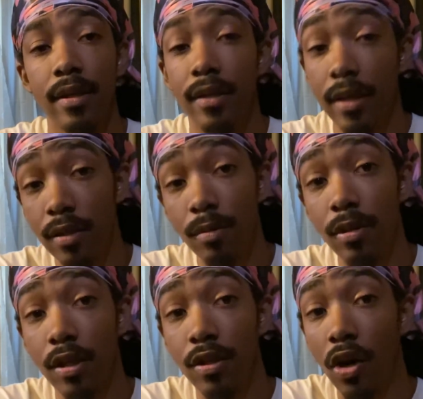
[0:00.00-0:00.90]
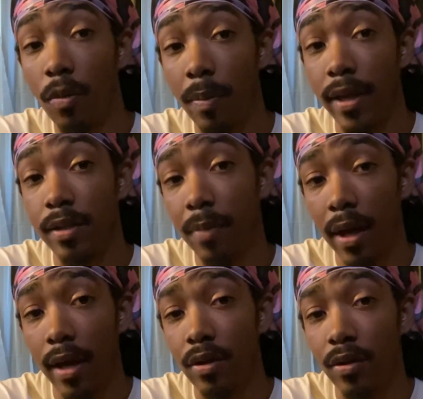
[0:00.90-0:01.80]
This was a dope-ass
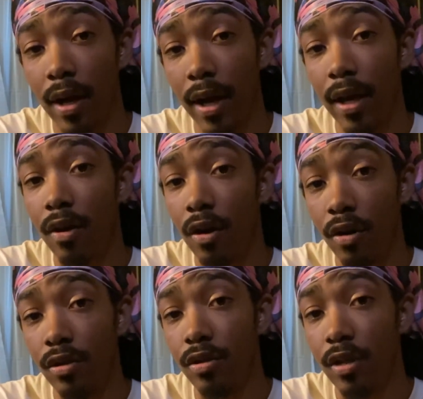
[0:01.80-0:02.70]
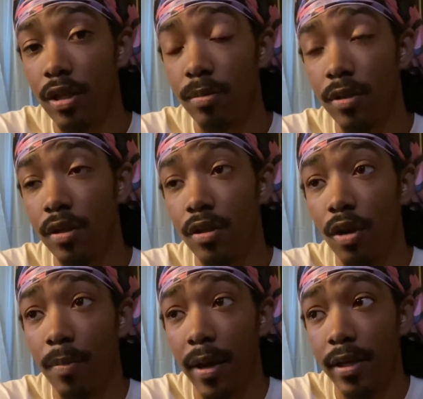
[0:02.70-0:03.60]
battle. I ain't going to hold you. This was a
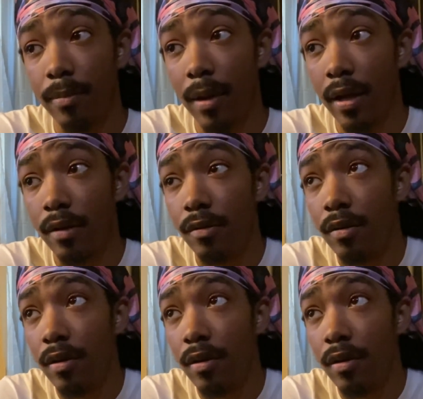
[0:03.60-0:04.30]
dope-ass battle.